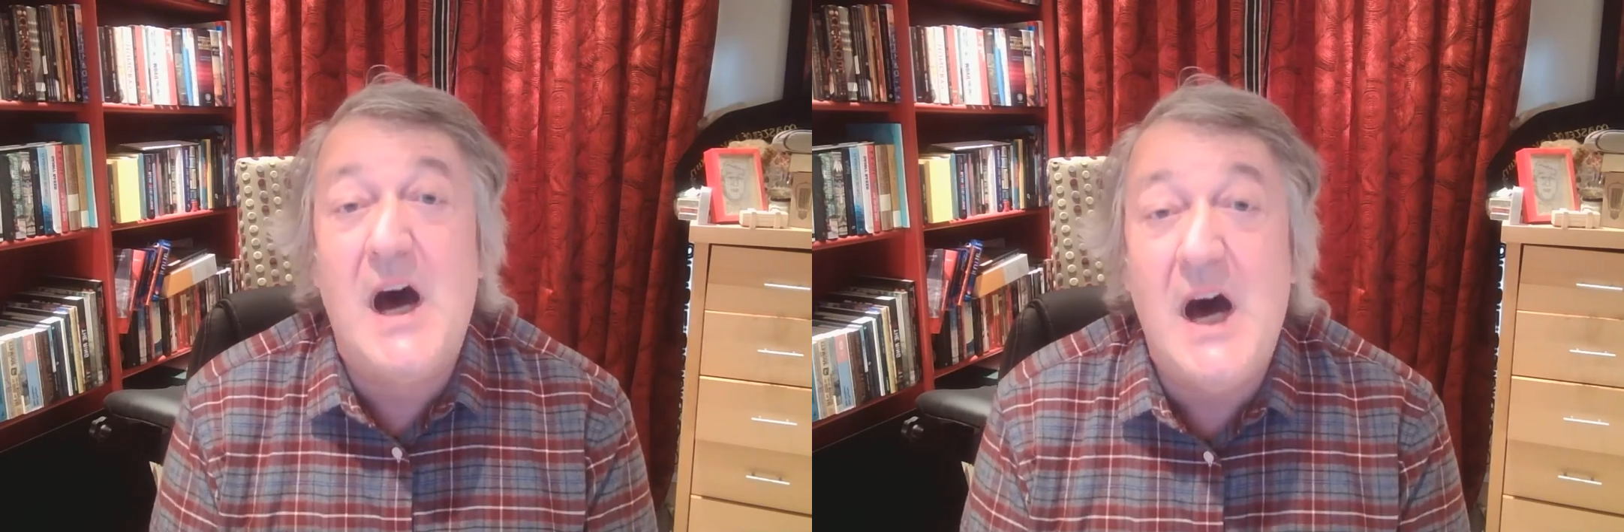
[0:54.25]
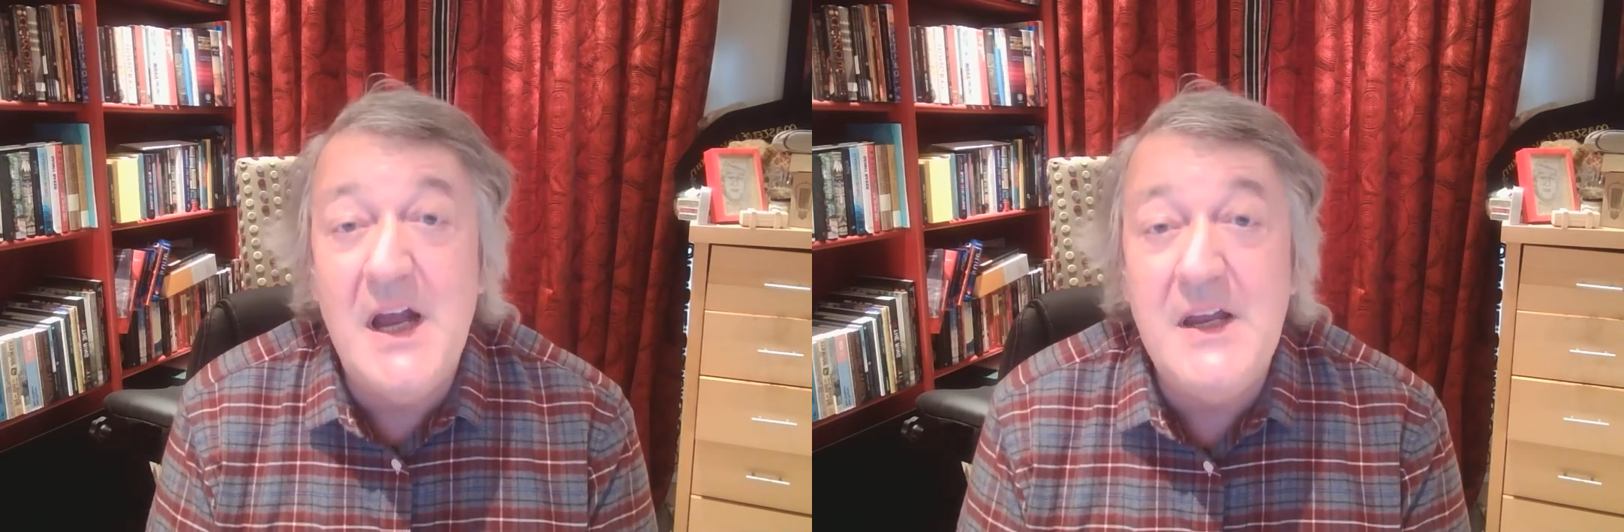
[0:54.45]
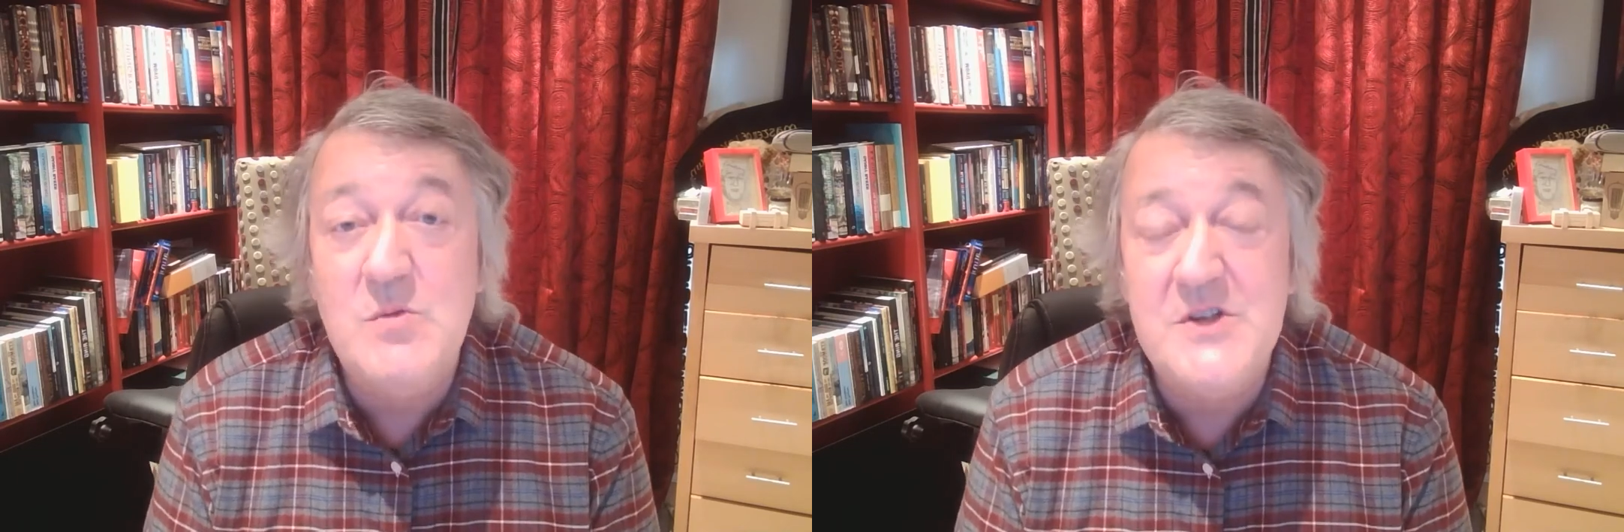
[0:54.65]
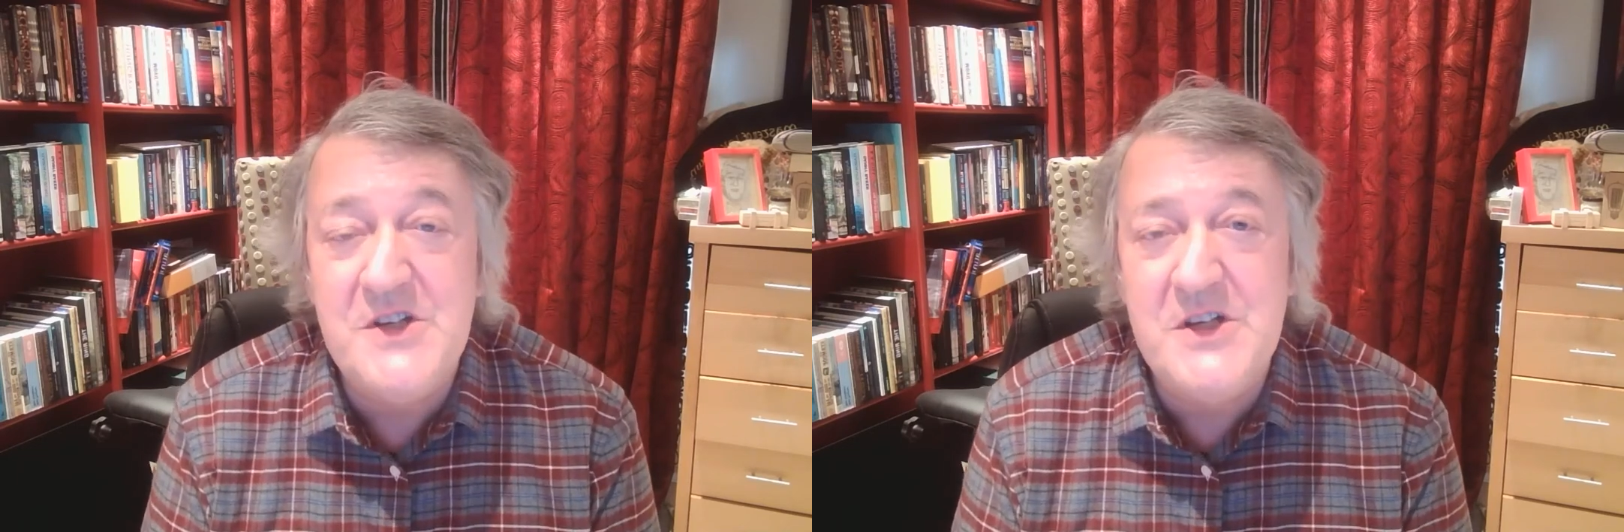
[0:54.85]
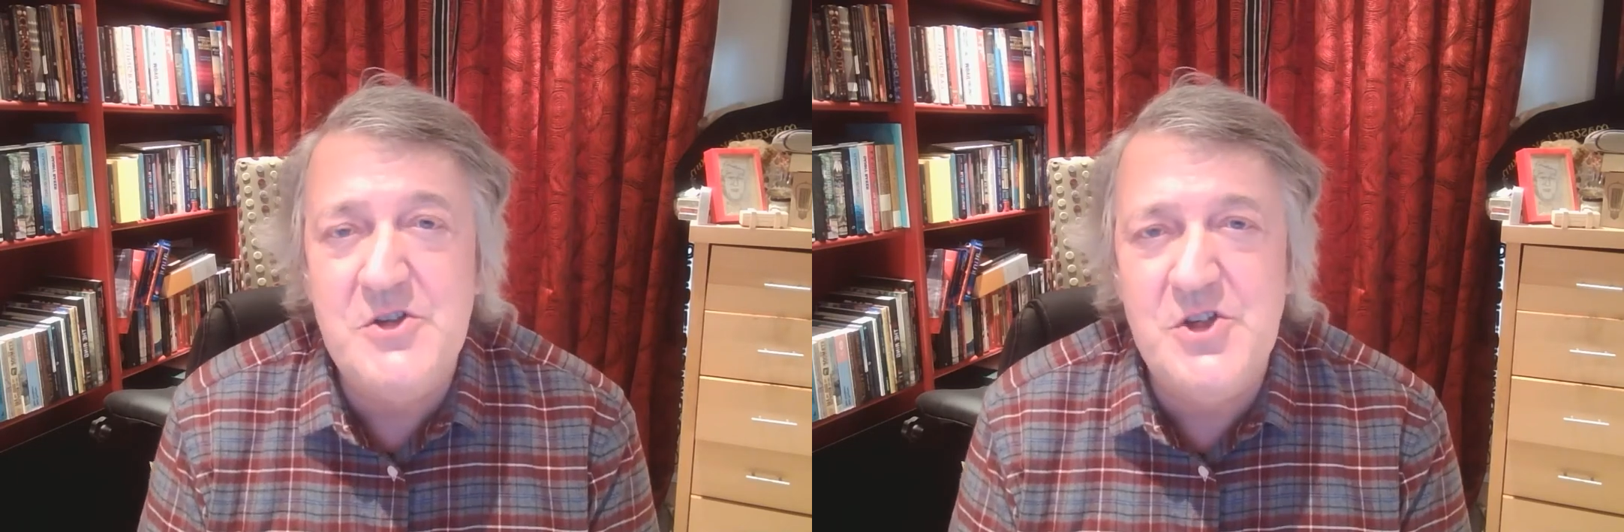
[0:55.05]
I
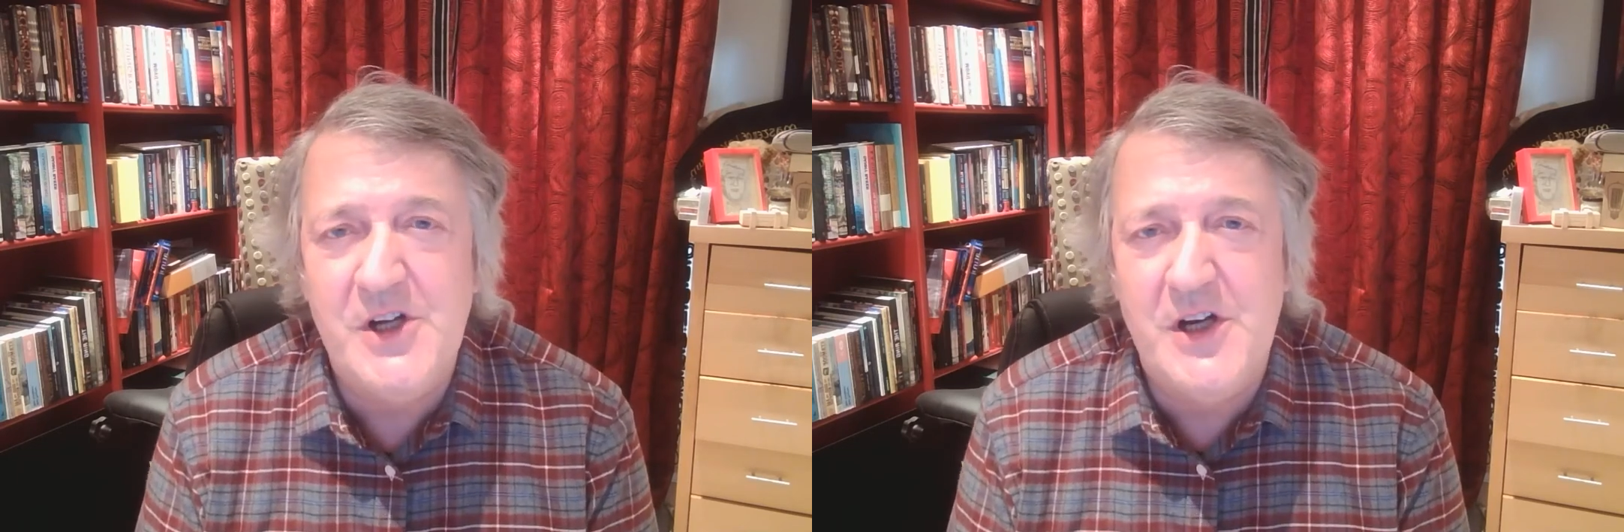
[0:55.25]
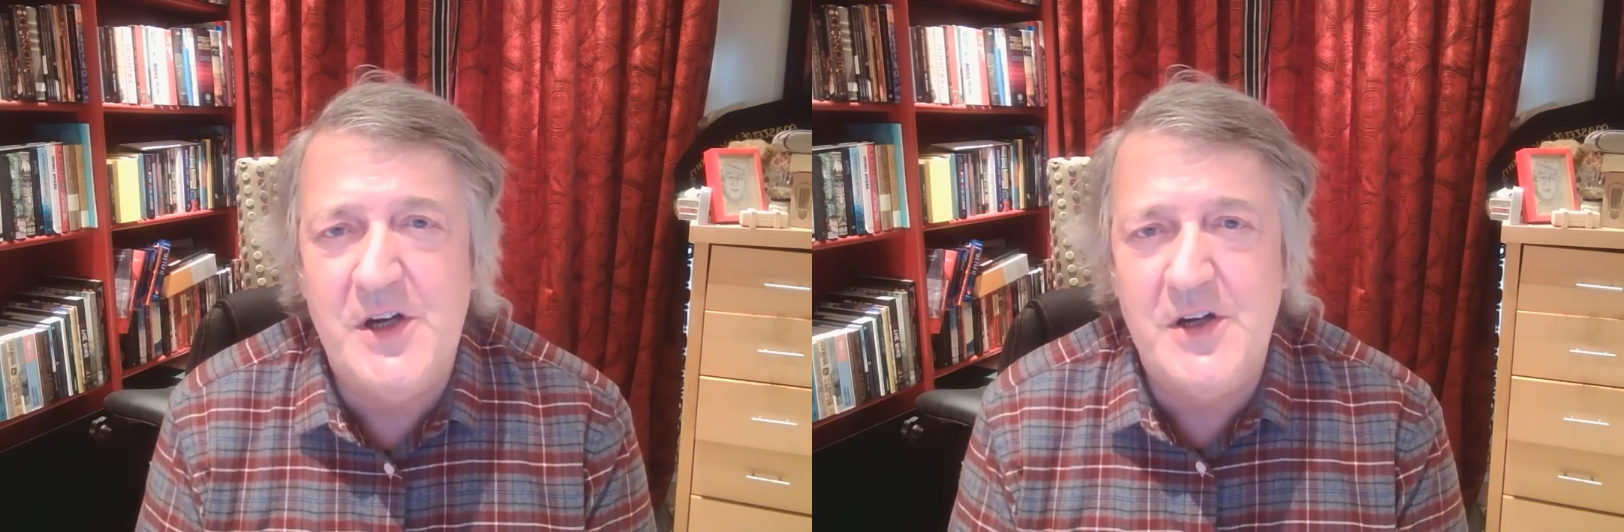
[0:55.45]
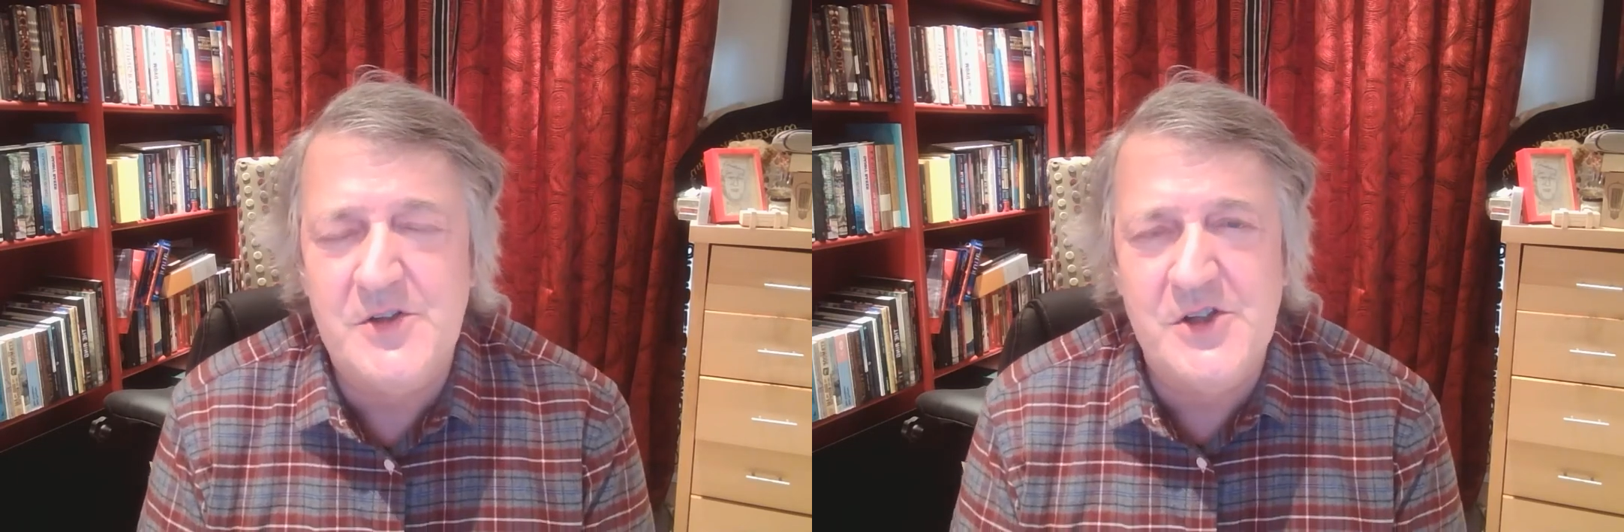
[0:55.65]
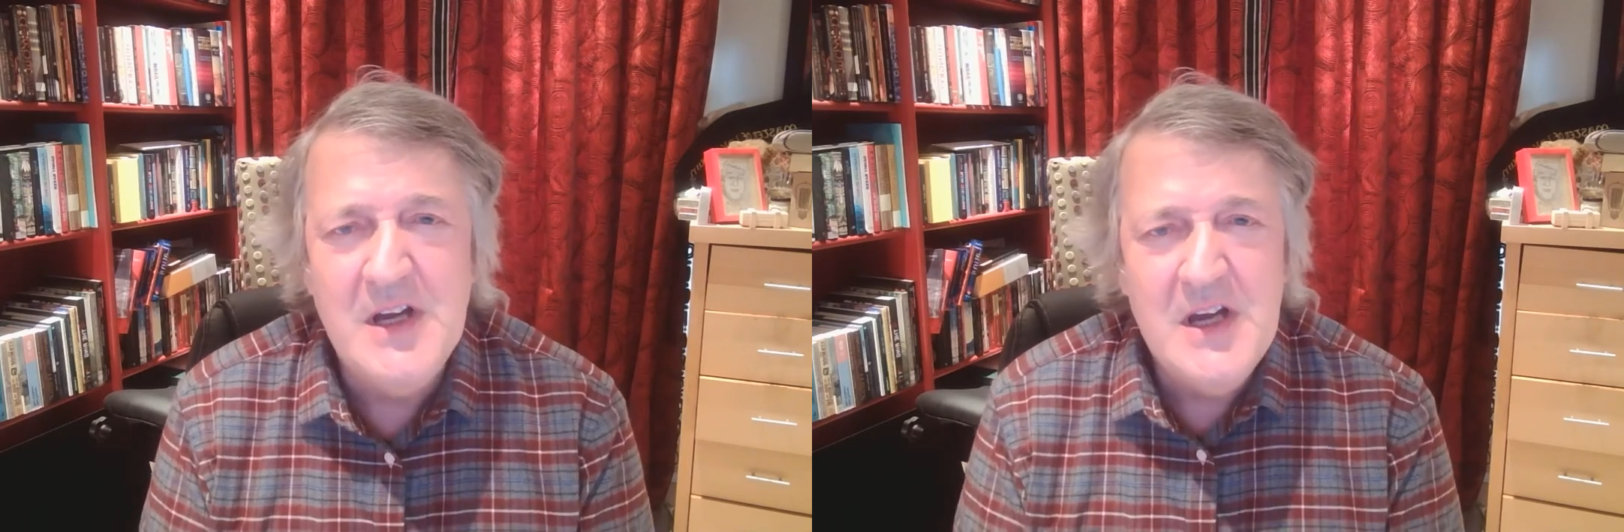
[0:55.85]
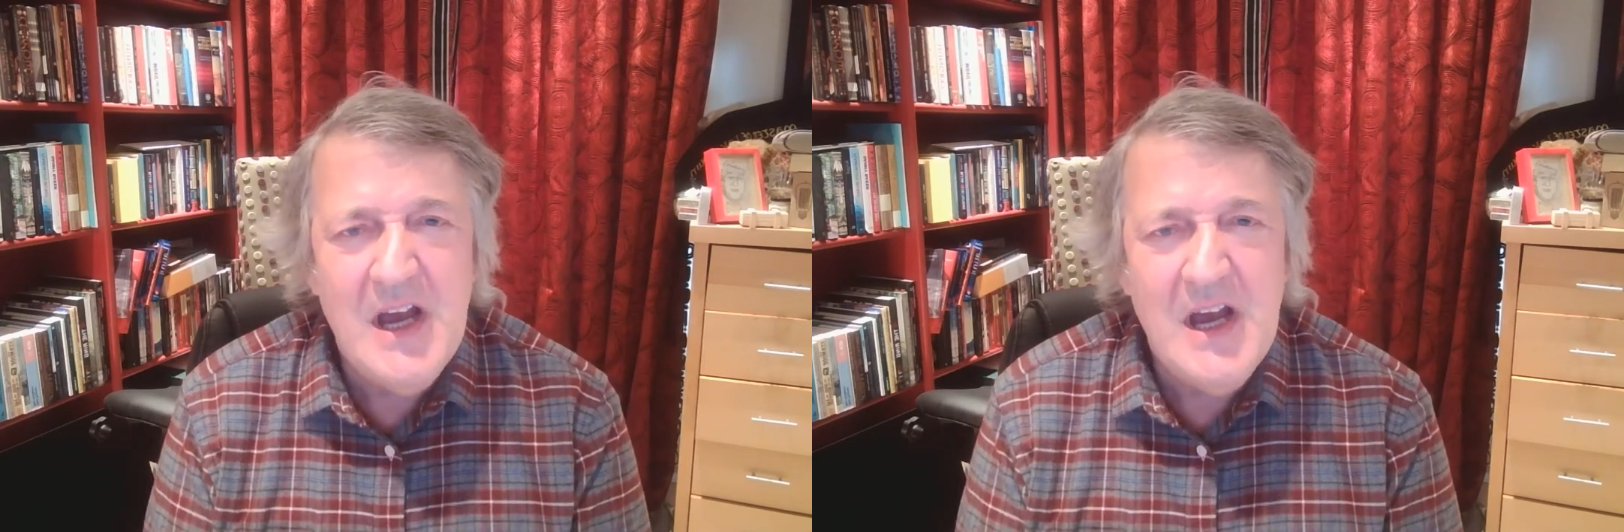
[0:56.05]
was in charge.